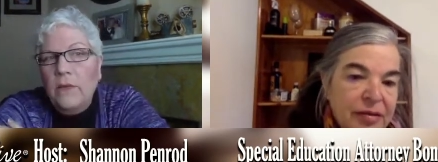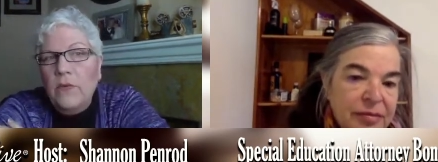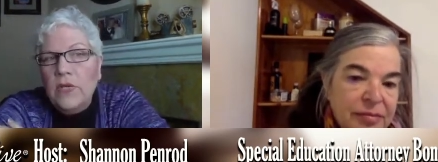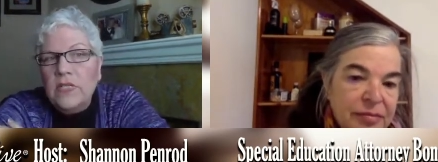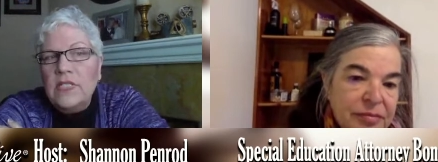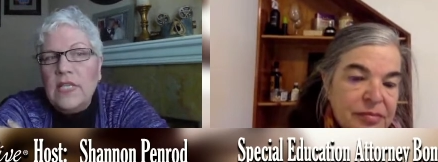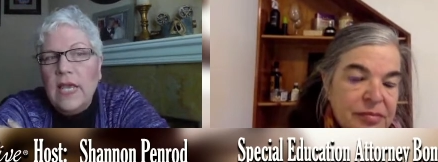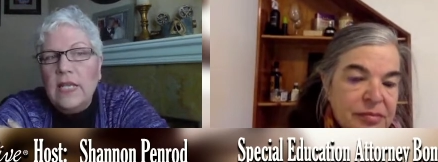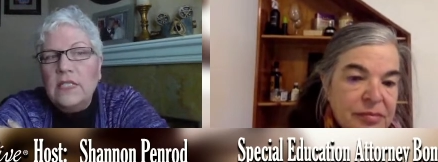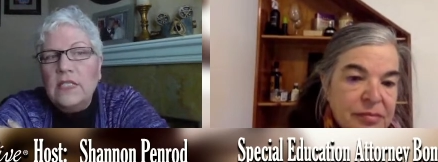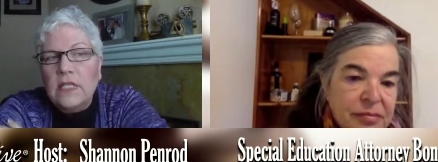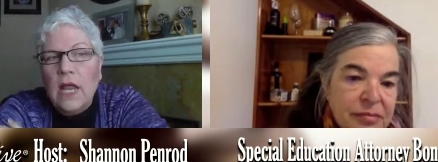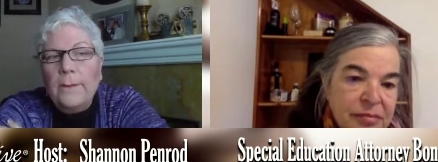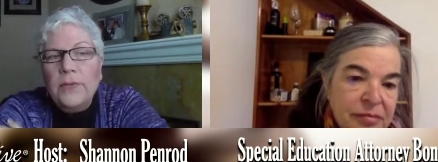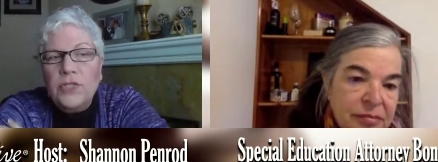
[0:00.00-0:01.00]
Speaker 1: I, I will
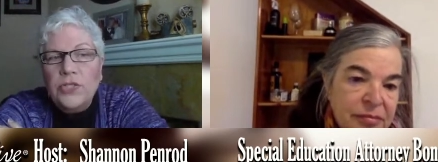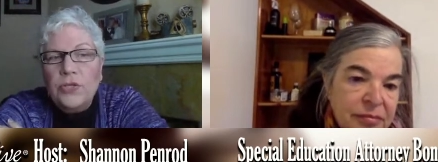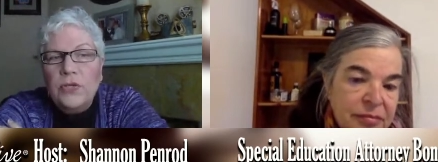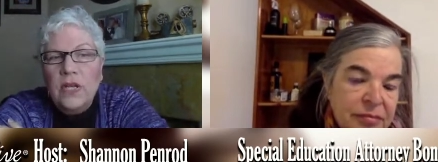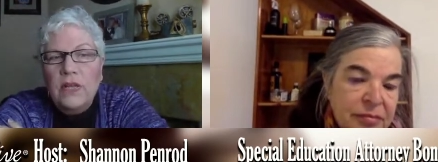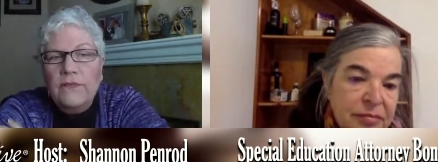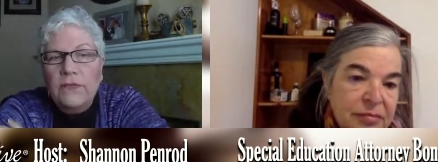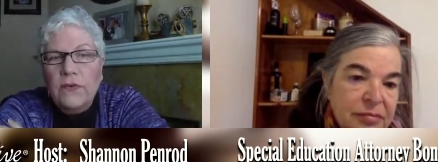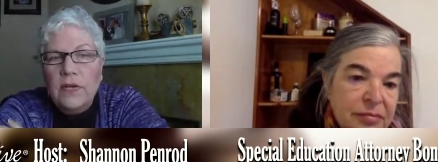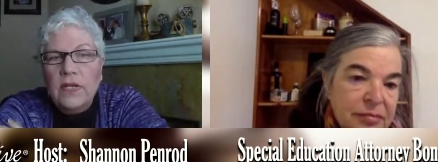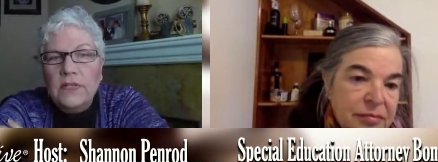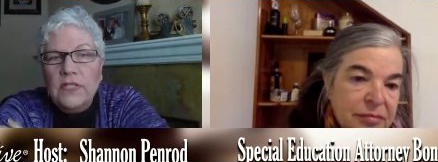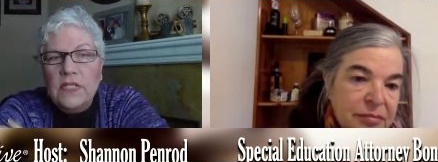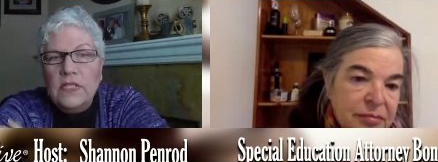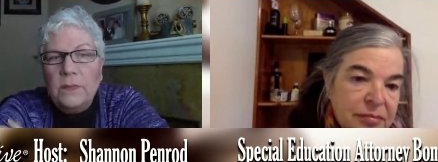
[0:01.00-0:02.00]
say it's an opportunity
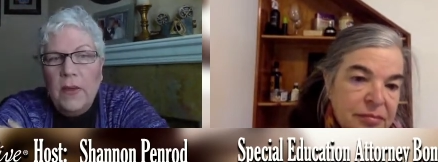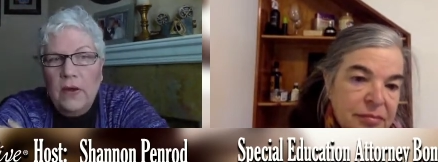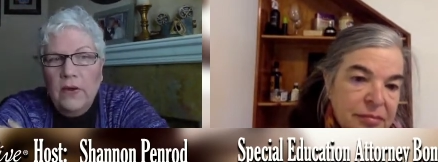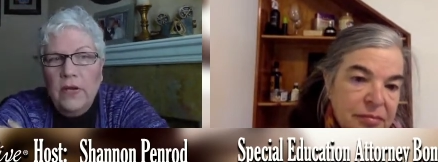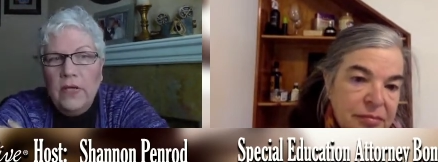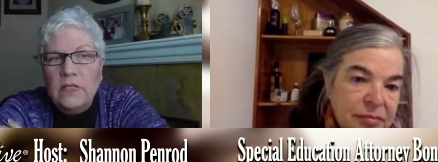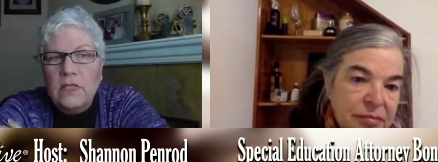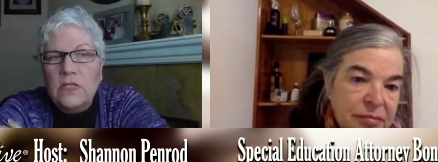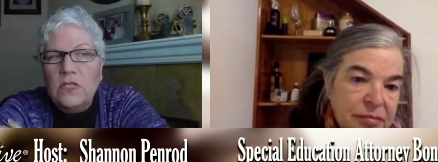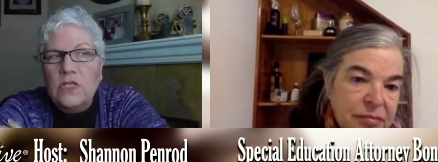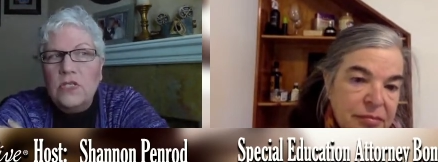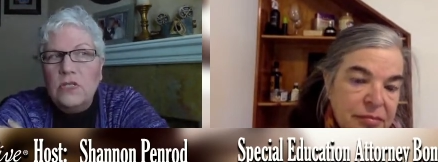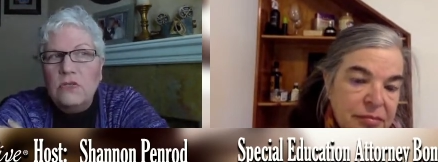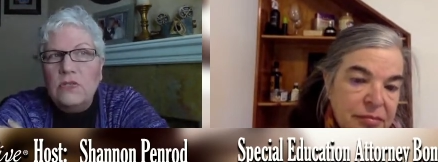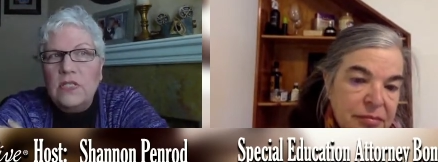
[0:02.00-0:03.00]
for us as
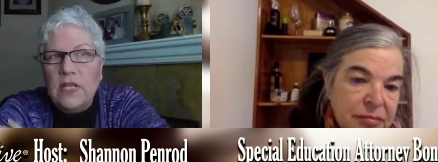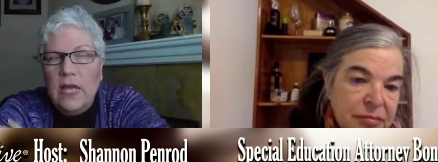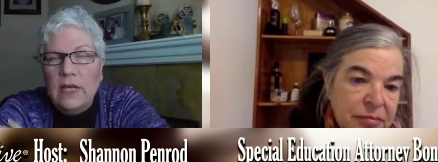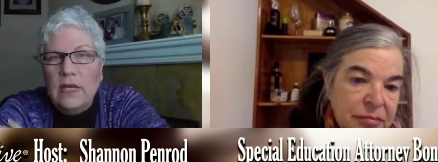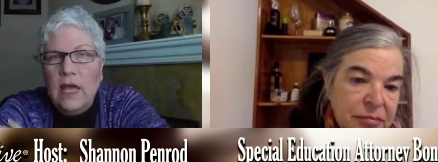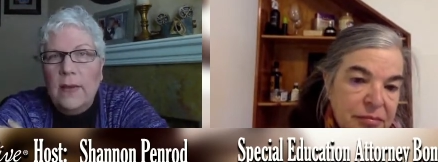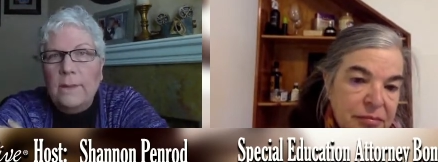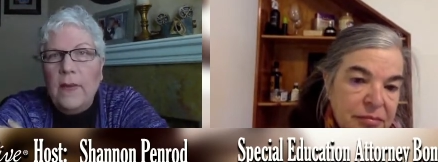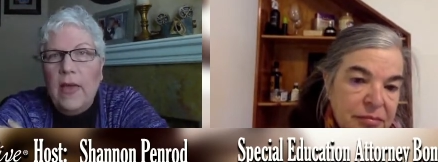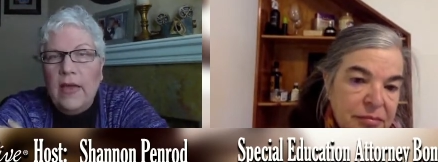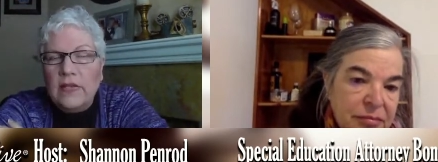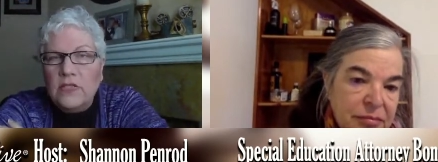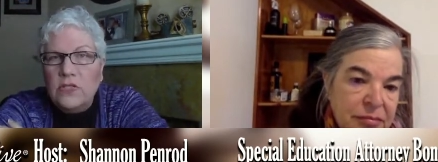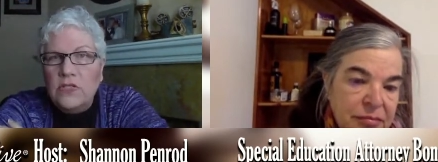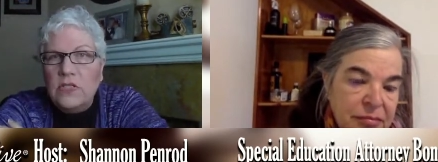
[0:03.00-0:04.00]
parents to stand
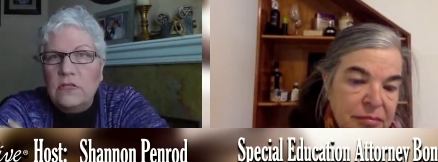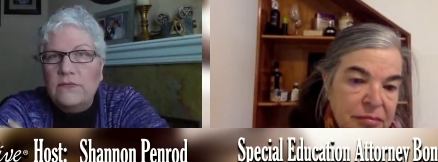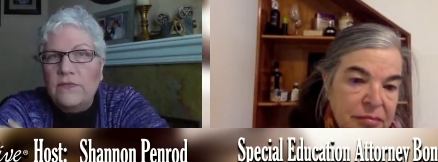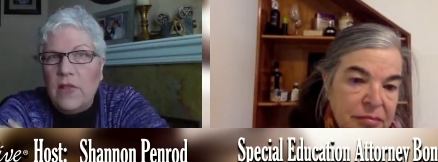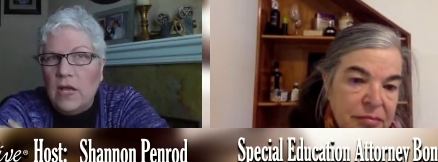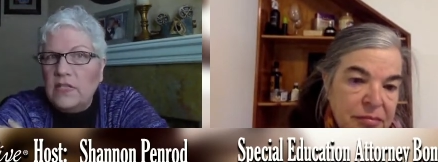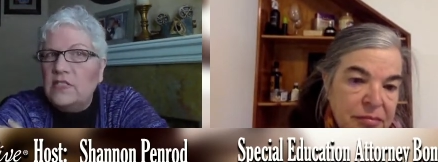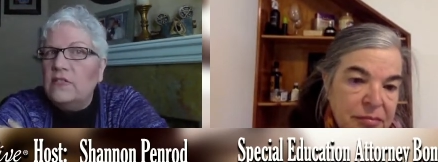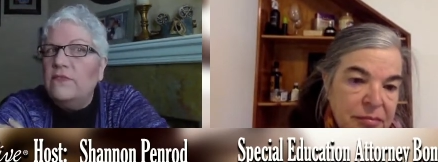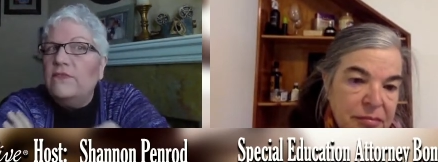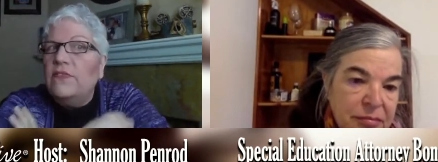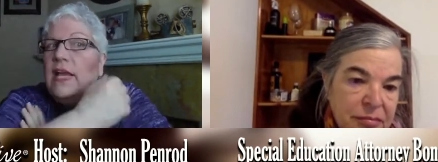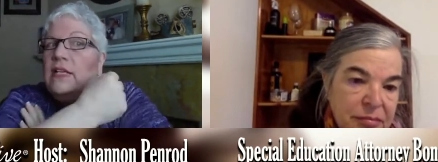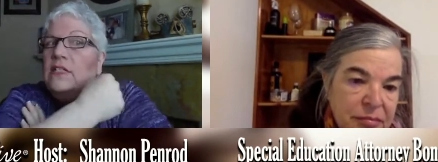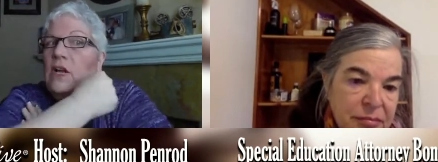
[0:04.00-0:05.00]
up, exercise,
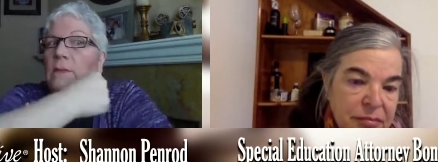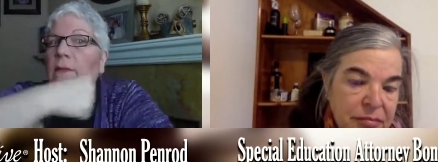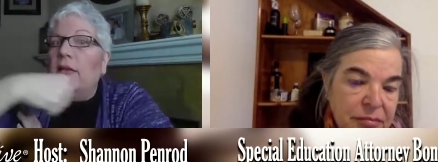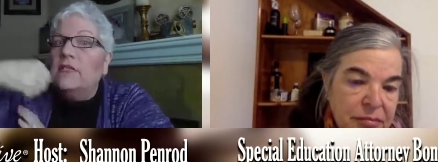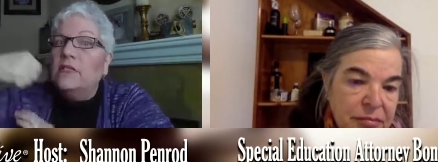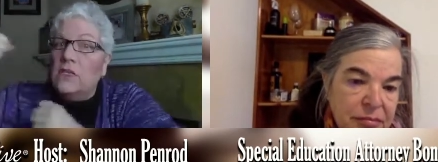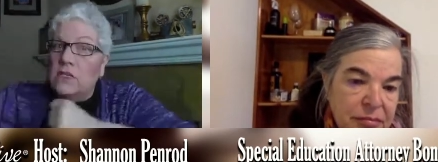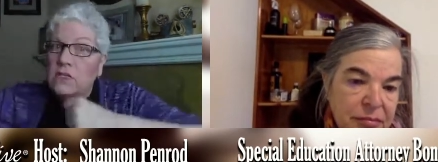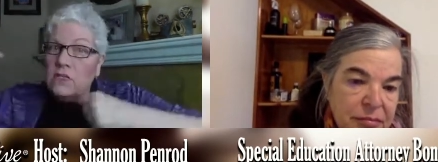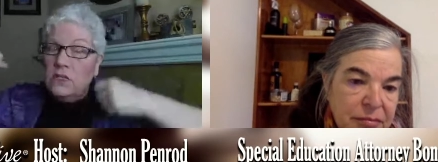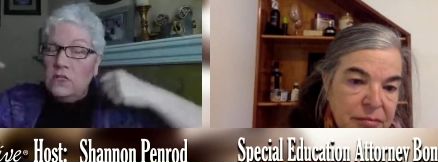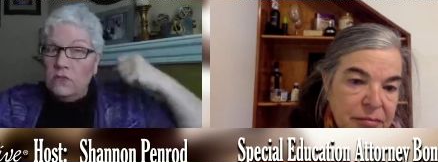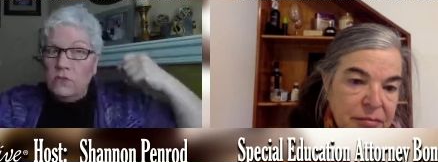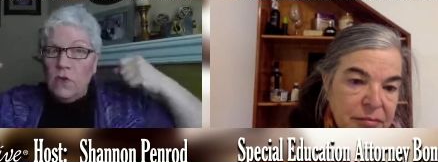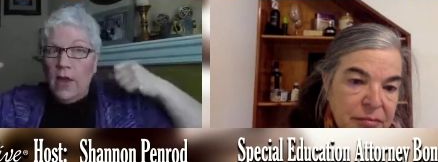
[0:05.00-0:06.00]
flex, flex our
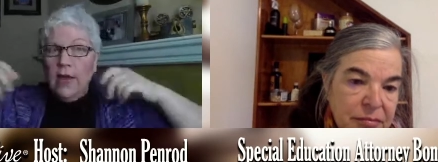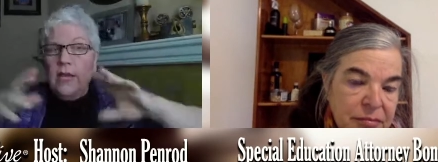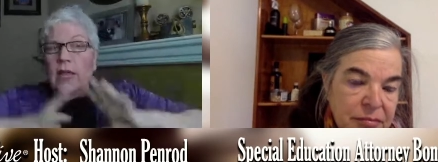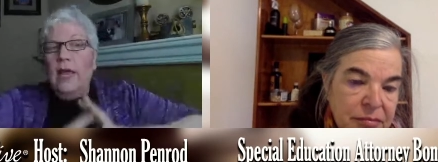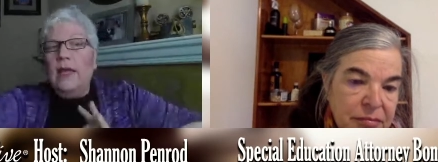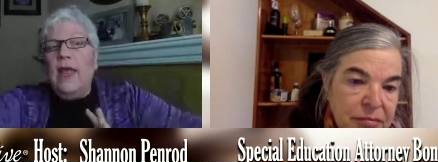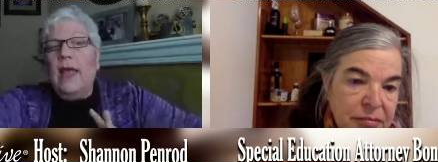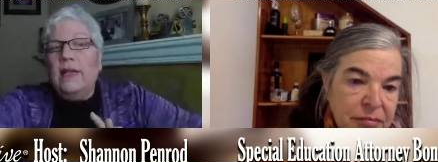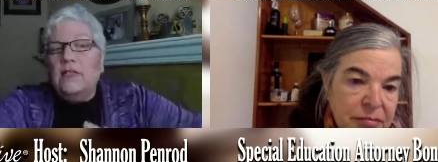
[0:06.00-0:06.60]
muscles, right?